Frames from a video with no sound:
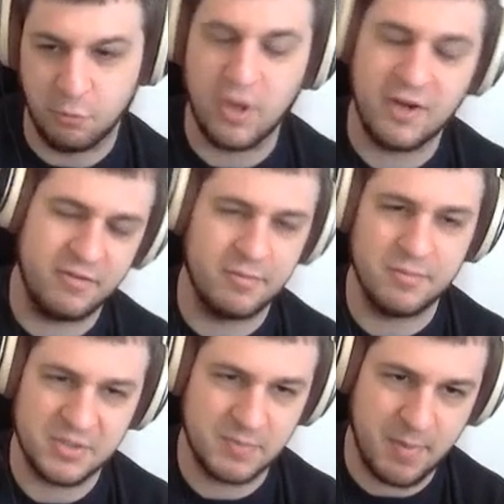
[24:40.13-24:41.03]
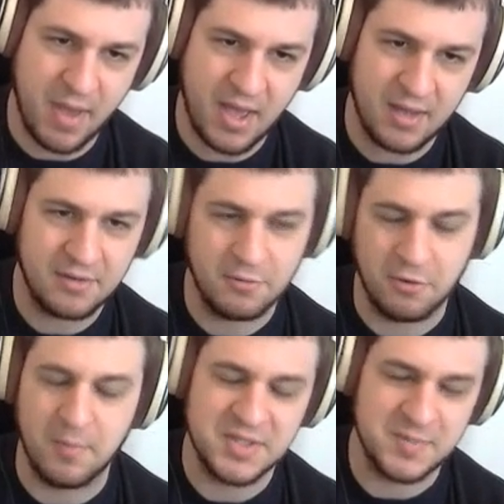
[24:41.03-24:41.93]
One of them must be bad,
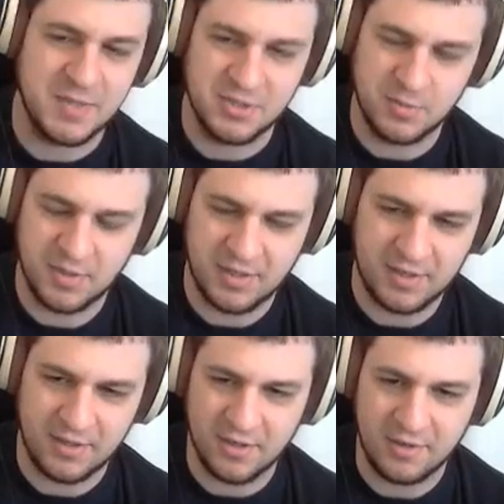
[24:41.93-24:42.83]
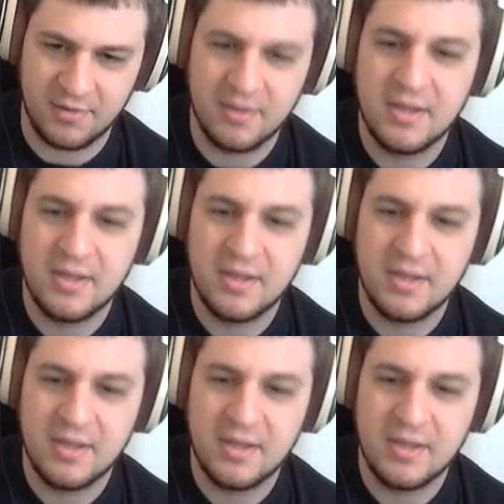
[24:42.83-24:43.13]
or it must be a duplicate, you know?